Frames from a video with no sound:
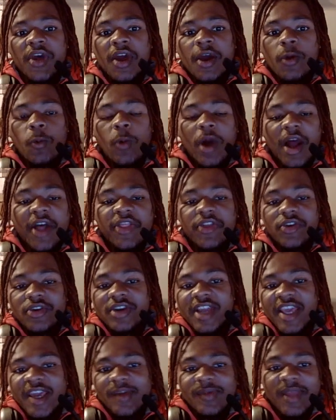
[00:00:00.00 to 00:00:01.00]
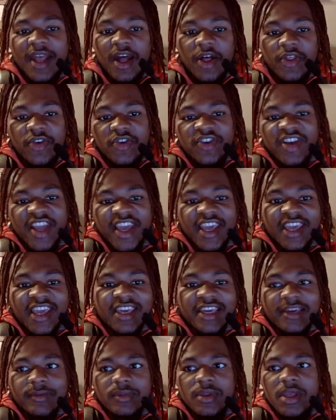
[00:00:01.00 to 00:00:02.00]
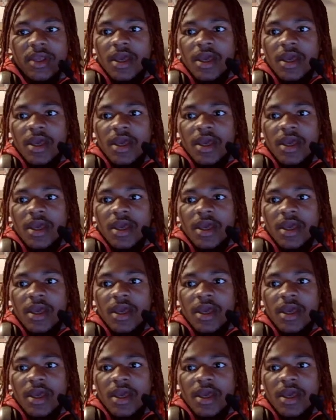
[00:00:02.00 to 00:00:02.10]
why they're named, how they're named,